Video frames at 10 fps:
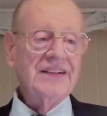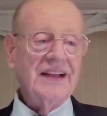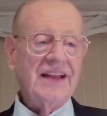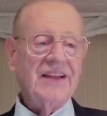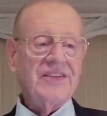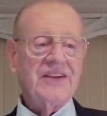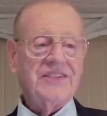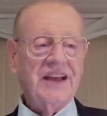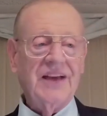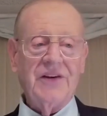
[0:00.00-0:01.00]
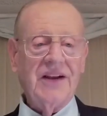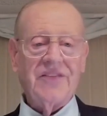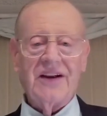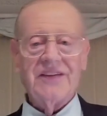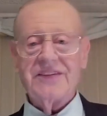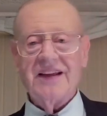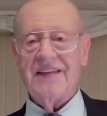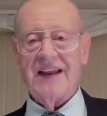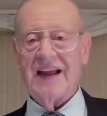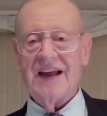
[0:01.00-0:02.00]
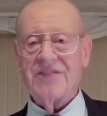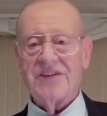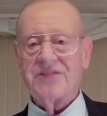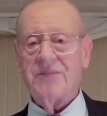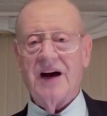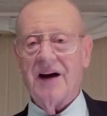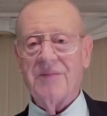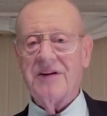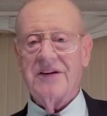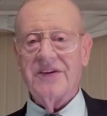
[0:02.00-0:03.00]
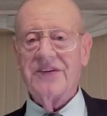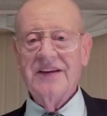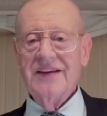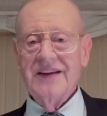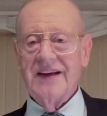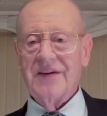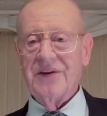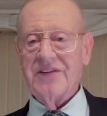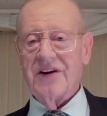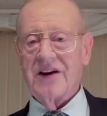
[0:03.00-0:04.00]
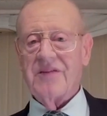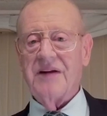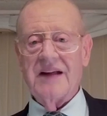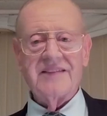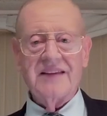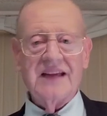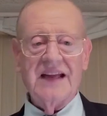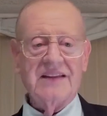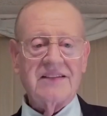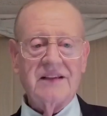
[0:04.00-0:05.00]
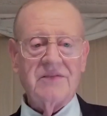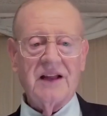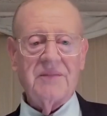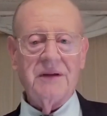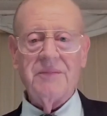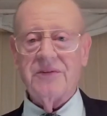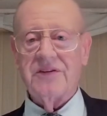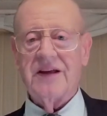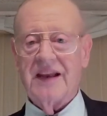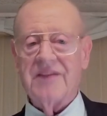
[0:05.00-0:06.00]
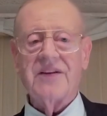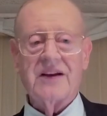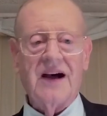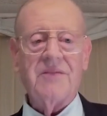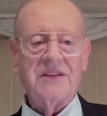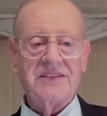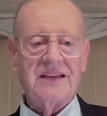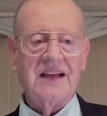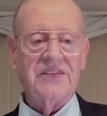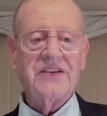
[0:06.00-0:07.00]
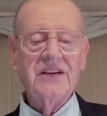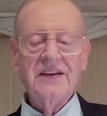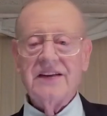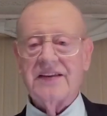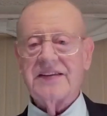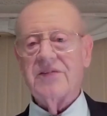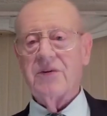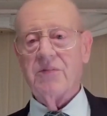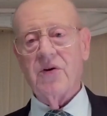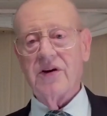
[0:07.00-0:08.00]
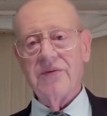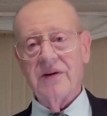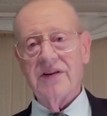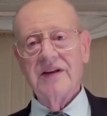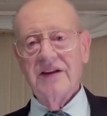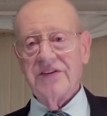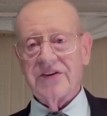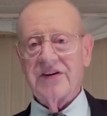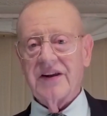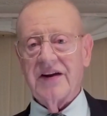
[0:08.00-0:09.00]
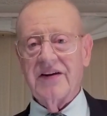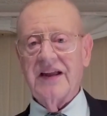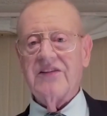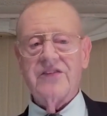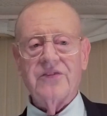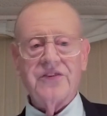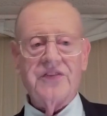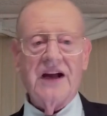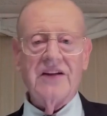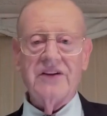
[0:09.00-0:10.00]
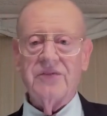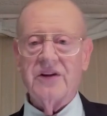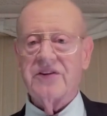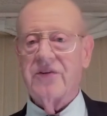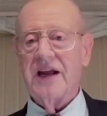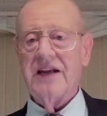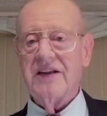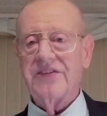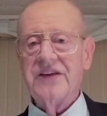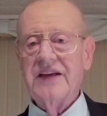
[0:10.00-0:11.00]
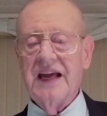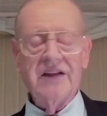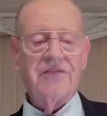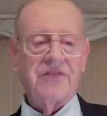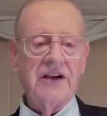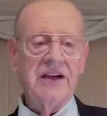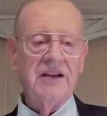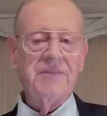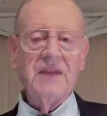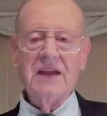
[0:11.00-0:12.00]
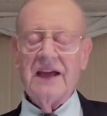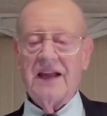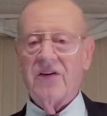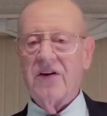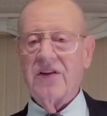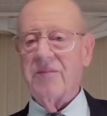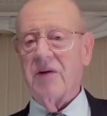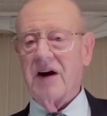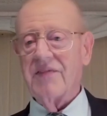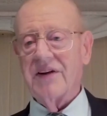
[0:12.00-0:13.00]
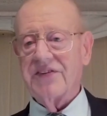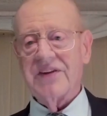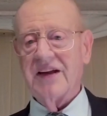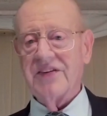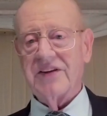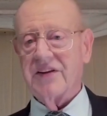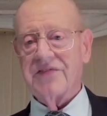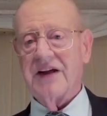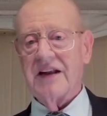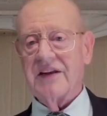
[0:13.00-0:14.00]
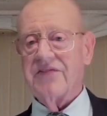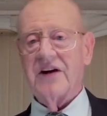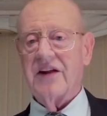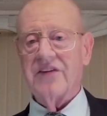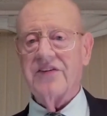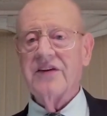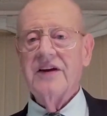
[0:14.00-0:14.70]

And as I say, whenever I say that, I have to smile because uh, we talk about today, it seems like people do not have the common sense that they were born with. Certainly, our nation was founded with greatness and freedom and all the marvelous things that the founding fathers